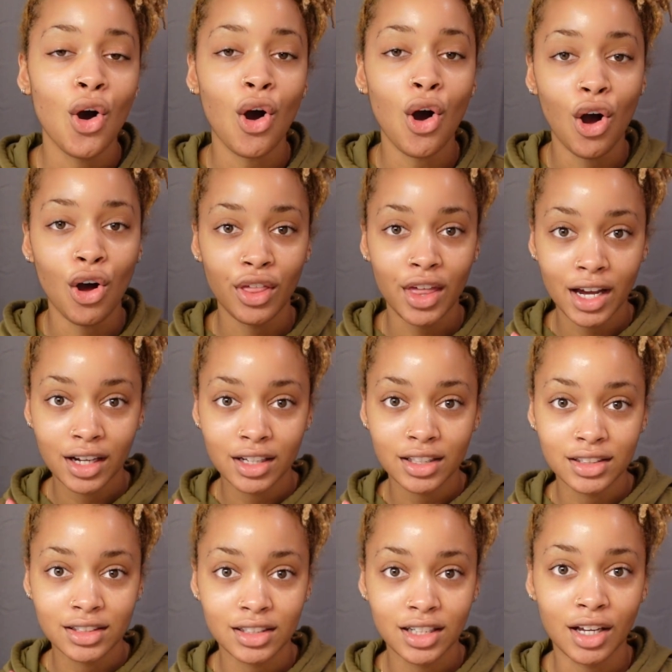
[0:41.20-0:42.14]
all that
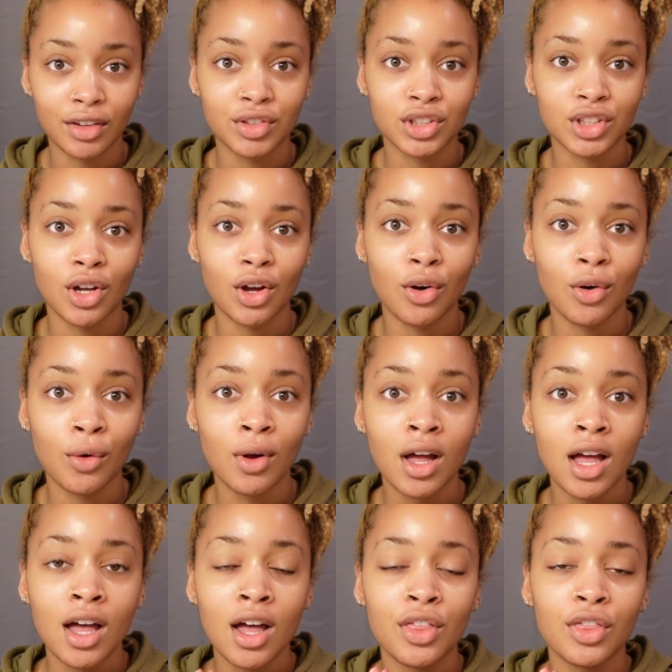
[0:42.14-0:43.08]
good stuff. So
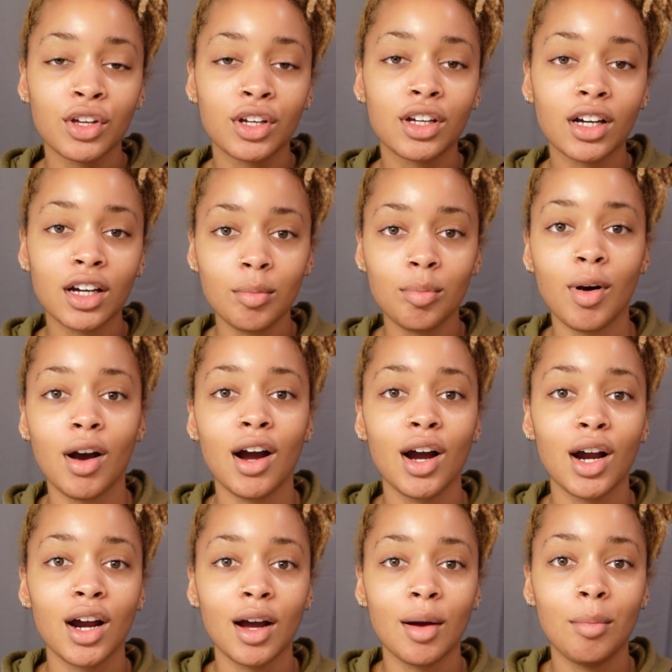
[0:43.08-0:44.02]
the good
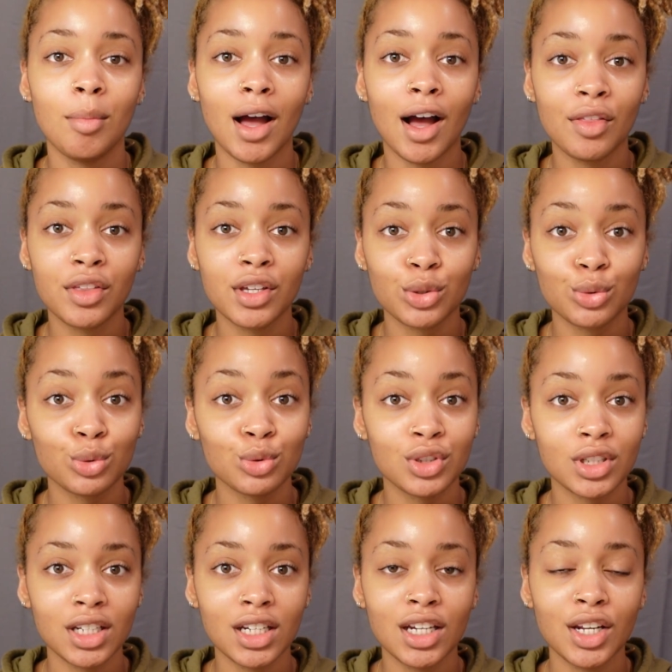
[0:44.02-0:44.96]
part about this
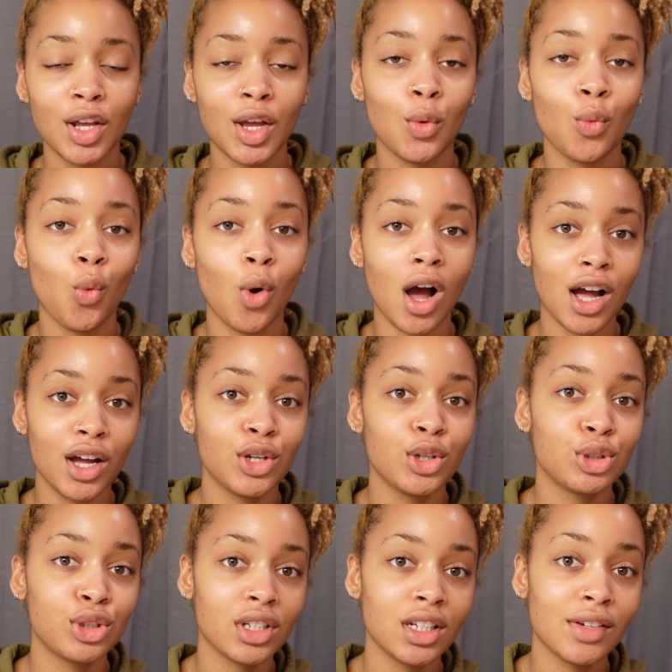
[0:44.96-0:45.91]
routine and why
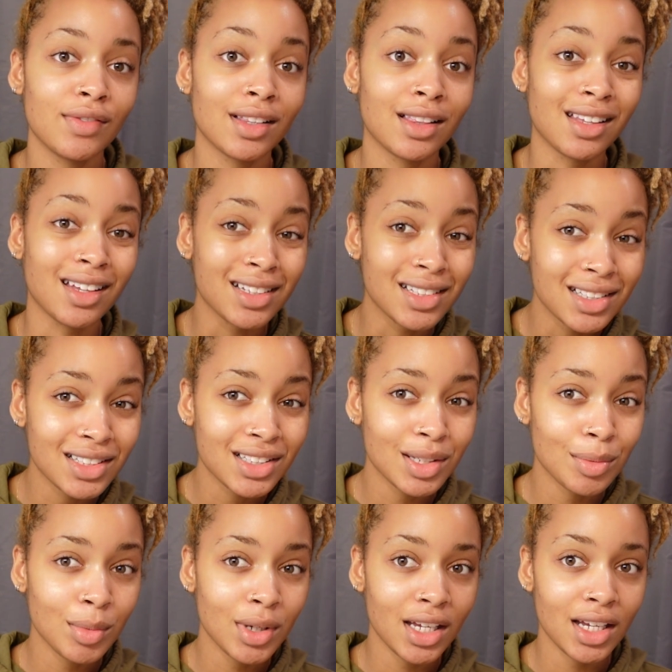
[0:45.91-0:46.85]
you should even listen
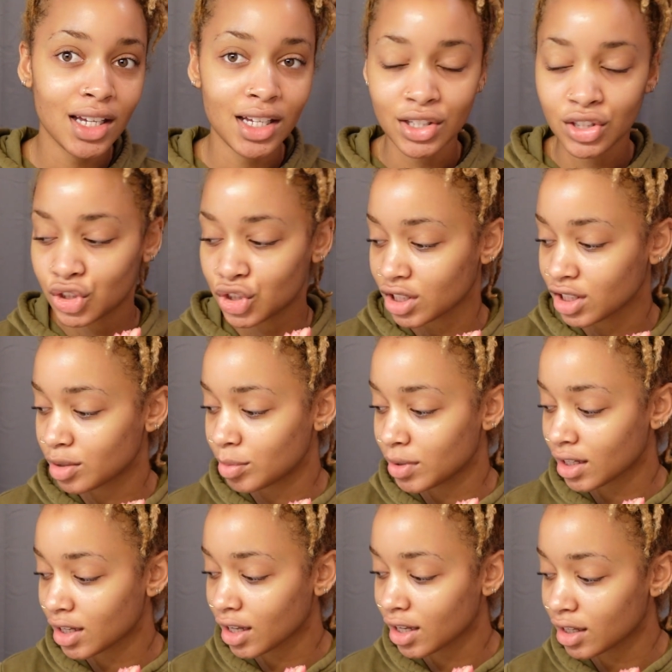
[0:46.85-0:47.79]
to me is just
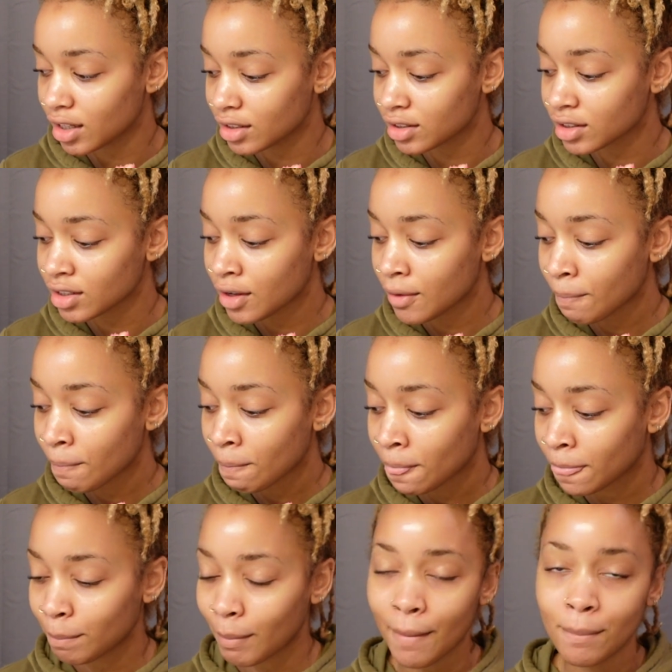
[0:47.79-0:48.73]
because
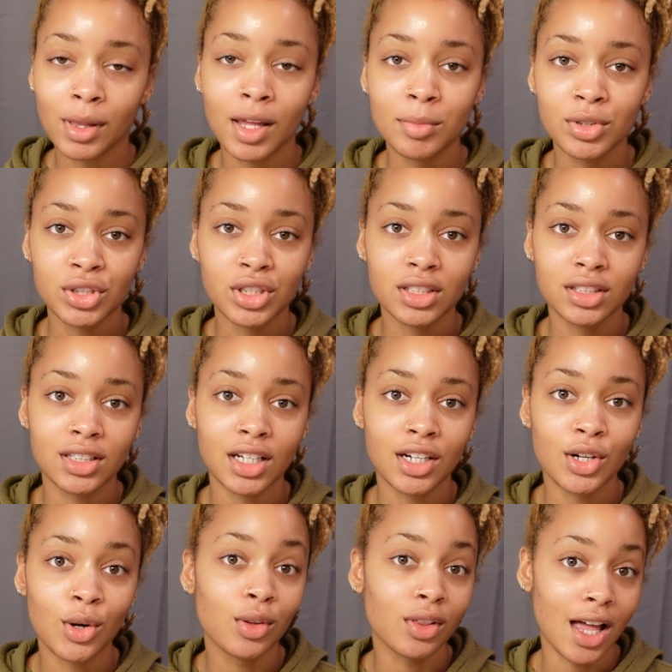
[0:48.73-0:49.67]
my blemishes, they
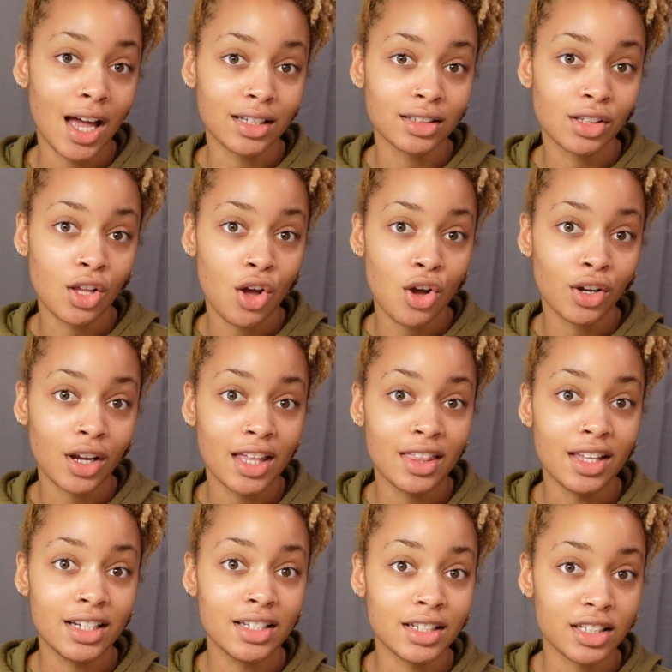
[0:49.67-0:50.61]
don't last long and
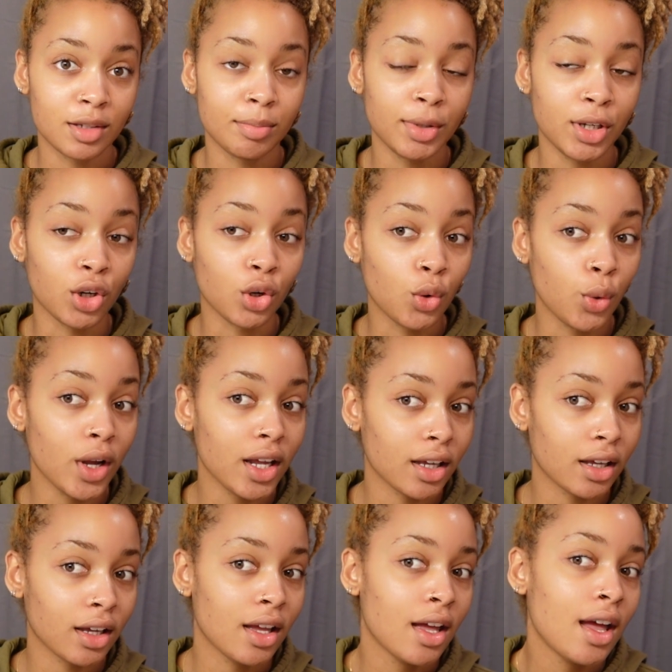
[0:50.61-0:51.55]
they disappear
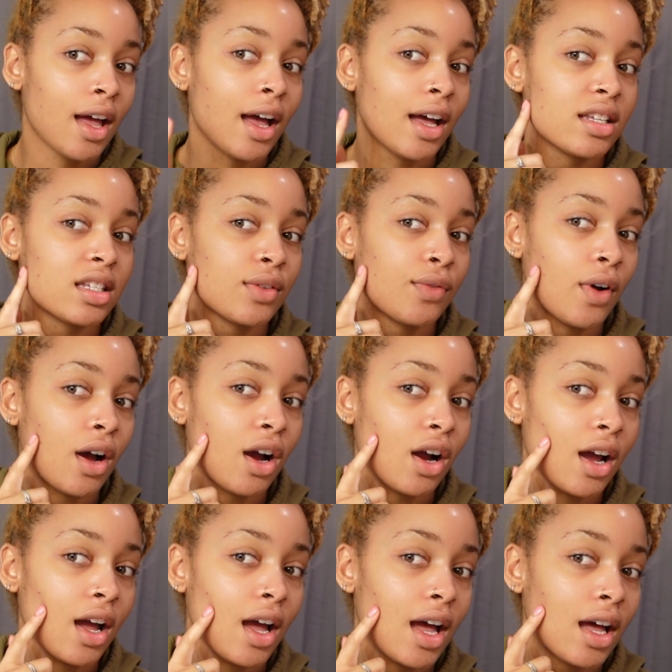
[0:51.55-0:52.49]
quick, as
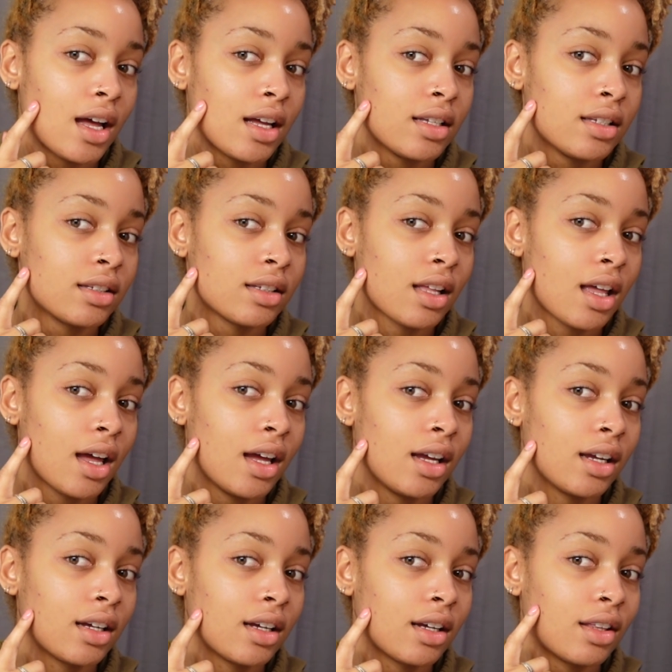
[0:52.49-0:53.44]
far as
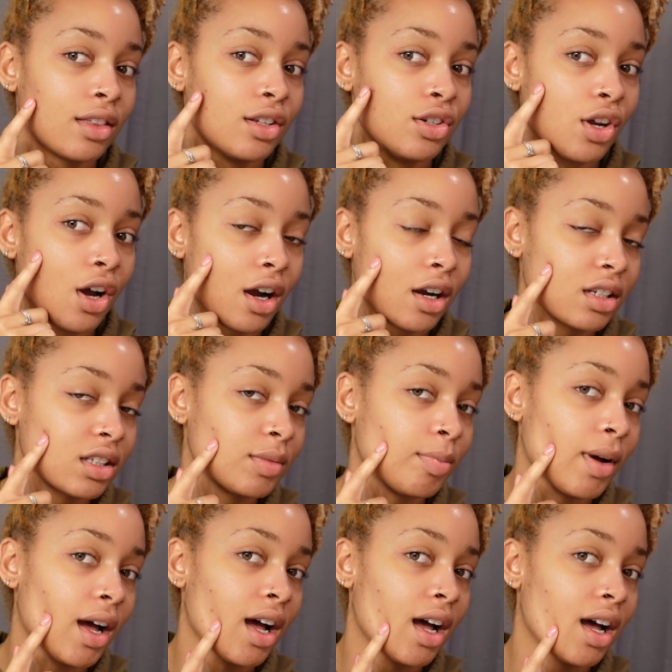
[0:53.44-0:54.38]
like the dark
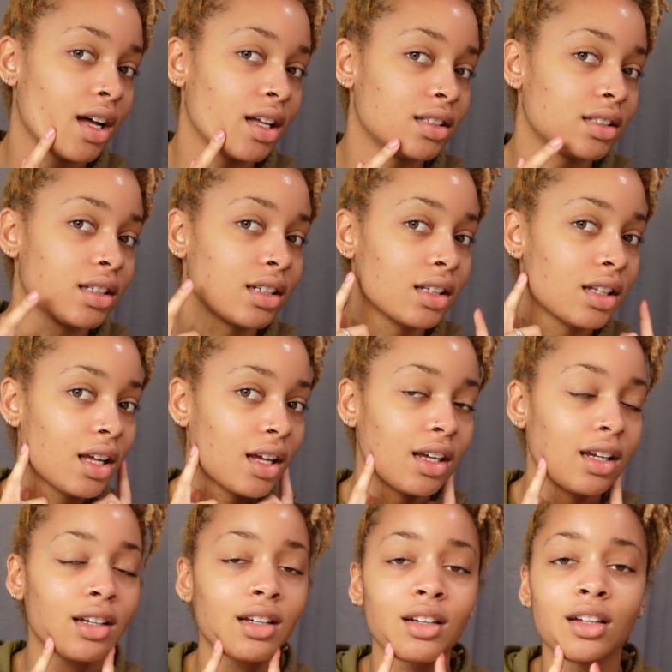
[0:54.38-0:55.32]
spots and
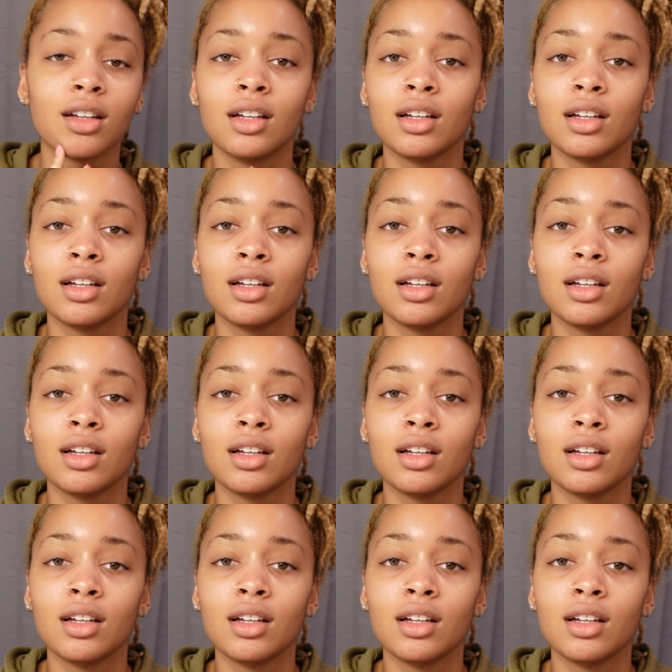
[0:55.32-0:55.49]
like,